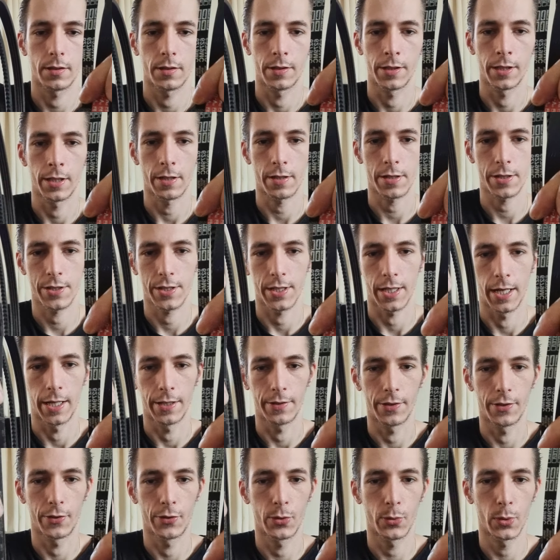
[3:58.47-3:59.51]
on the other
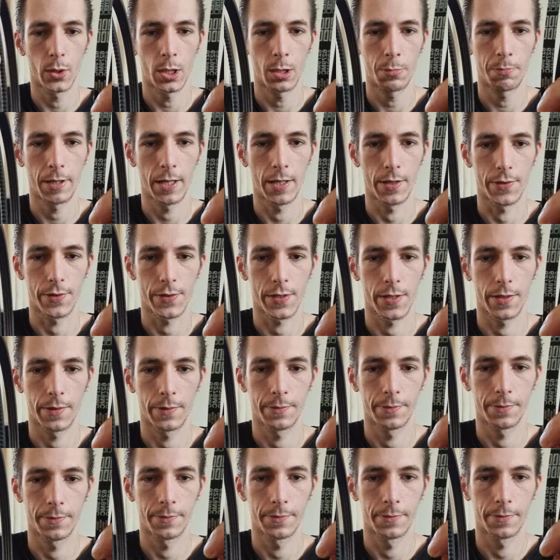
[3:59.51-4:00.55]
side, the two old belts,
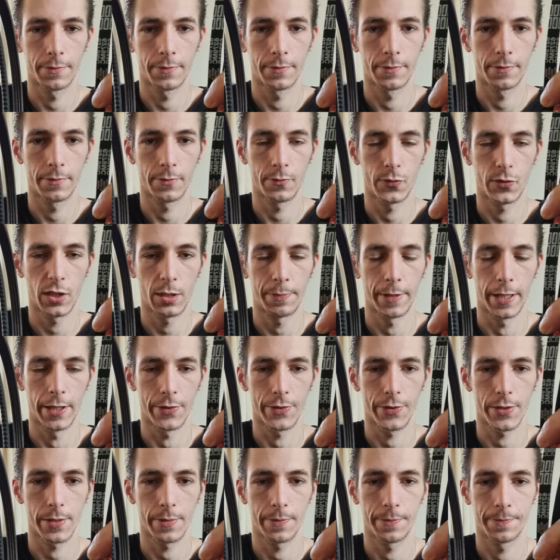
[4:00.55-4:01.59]

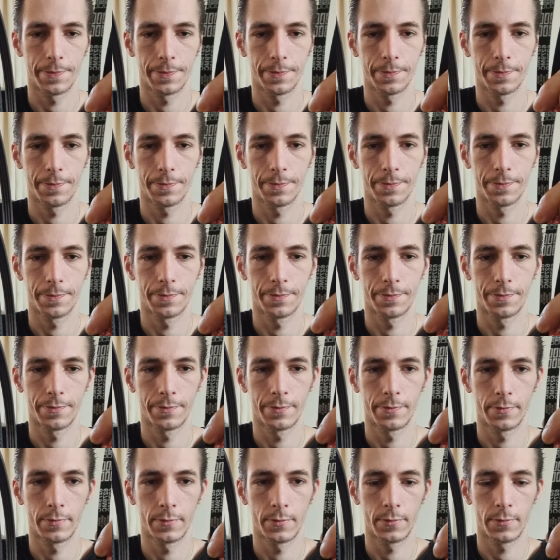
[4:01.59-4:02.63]
V-belts.
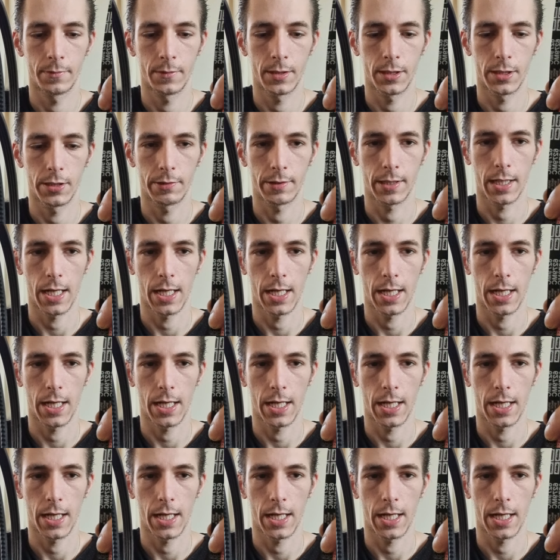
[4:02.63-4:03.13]
You